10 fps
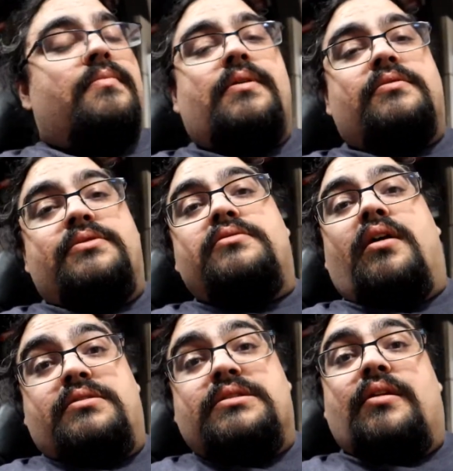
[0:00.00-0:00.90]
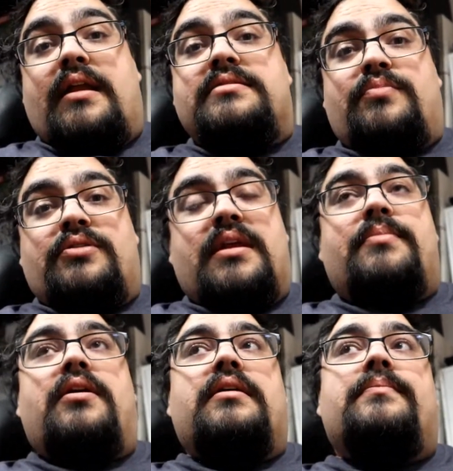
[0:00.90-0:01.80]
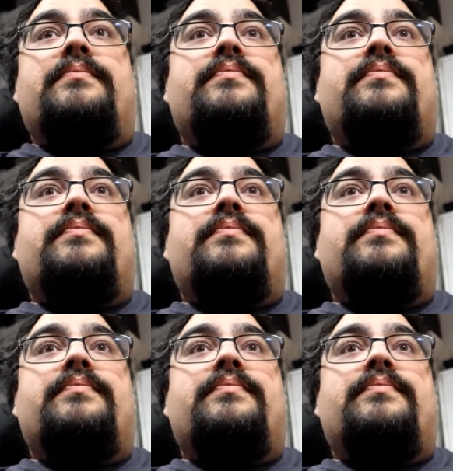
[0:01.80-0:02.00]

a little concert at his birthday party.